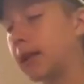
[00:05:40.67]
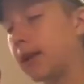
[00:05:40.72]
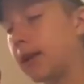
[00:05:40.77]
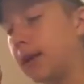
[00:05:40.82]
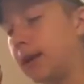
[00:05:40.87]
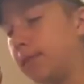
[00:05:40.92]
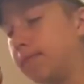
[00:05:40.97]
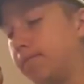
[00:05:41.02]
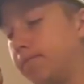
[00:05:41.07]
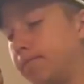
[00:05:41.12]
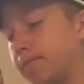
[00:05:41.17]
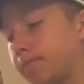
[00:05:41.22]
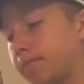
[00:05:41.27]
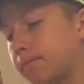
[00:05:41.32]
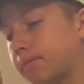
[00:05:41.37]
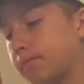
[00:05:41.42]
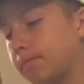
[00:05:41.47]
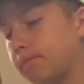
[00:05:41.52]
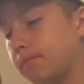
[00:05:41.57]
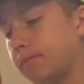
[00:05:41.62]
Um,
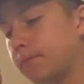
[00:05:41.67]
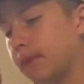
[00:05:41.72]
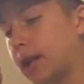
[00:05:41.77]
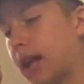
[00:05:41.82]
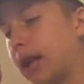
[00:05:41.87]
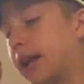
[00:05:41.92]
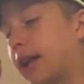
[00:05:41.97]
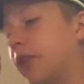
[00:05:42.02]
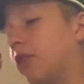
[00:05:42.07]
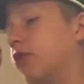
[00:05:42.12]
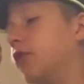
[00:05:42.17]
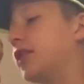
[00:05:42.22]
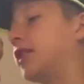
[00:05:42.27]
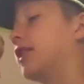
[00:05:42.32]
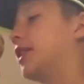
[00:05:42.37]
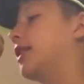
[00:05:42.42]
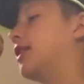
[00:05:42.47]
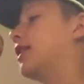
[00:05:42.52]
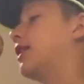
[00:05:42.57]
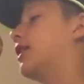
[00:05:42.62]
I can't really
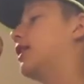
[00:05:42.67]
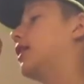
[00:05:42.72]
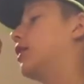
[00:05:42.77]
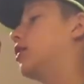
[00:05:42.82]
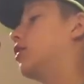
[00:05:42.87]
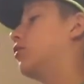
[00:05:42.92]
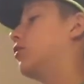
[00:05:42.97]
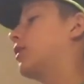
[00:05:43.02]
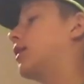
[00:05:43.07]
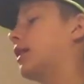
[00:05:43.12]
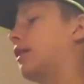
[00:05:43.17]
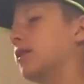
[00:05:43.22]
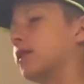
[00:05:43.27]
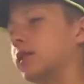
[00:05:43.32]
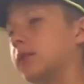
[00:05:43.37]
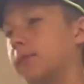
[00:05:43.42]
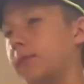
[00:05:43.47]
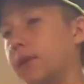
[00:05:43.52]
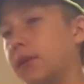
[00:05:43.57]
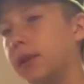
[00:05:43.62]
get it here without
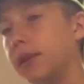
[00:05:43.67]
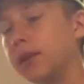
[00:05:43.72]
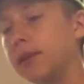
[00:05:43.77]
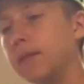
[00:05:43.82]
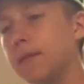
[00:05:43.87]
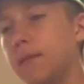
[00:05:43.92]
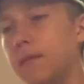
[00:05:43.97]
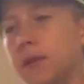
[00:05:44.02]
spilling